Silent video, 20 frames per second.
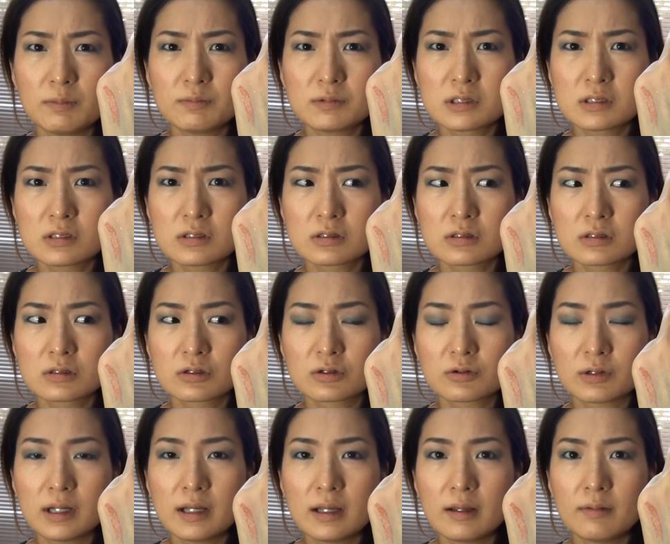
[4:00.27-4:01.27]
whipped
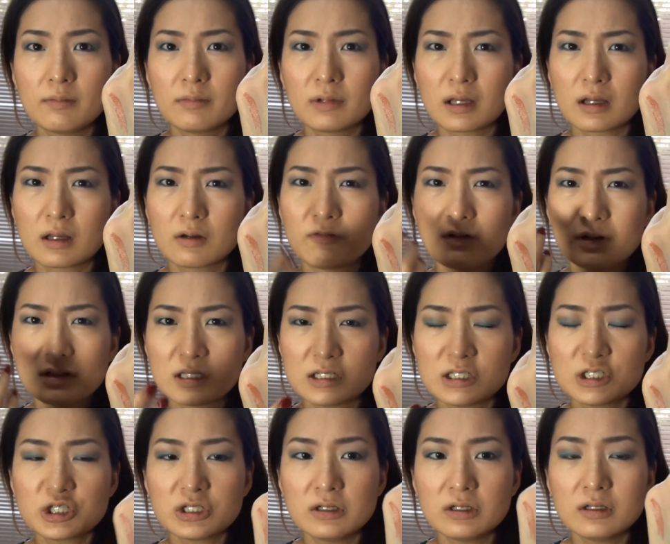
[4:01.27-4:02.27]
cream, like a
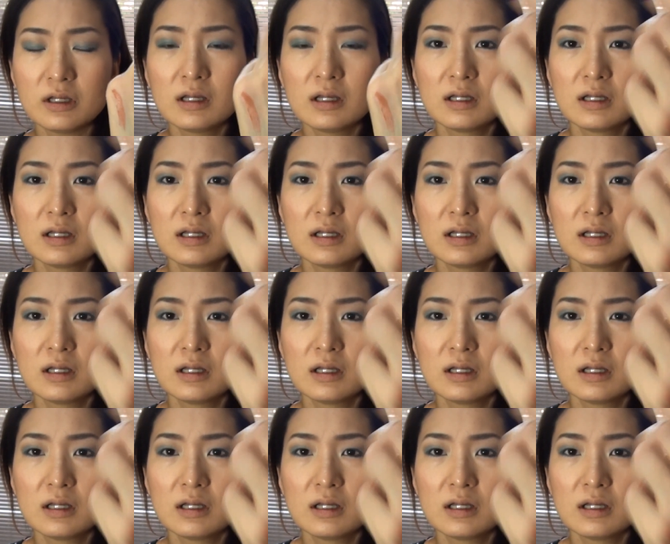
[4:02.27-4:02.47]
foundation.